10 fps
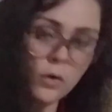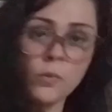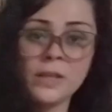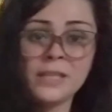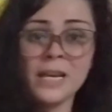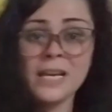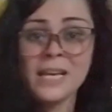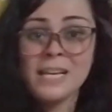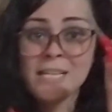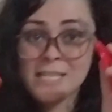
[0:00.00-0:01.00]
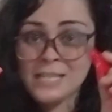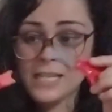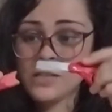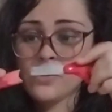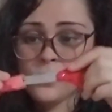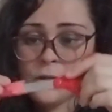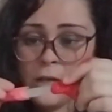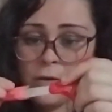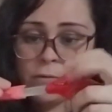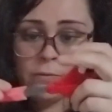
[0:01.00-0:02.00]
with the scissors.
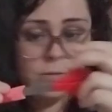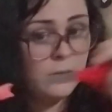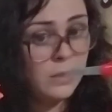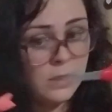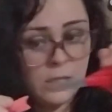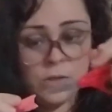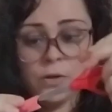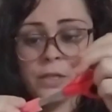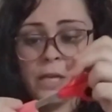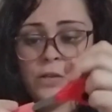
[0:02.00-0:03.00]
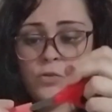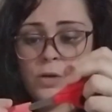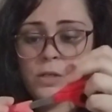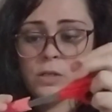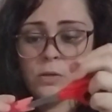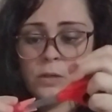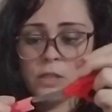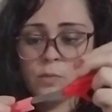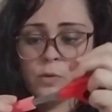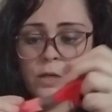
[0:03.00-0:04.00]
Now, these are dangerous, so
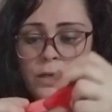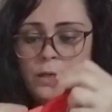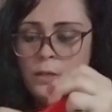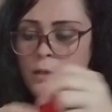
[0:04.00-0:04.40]
let's put it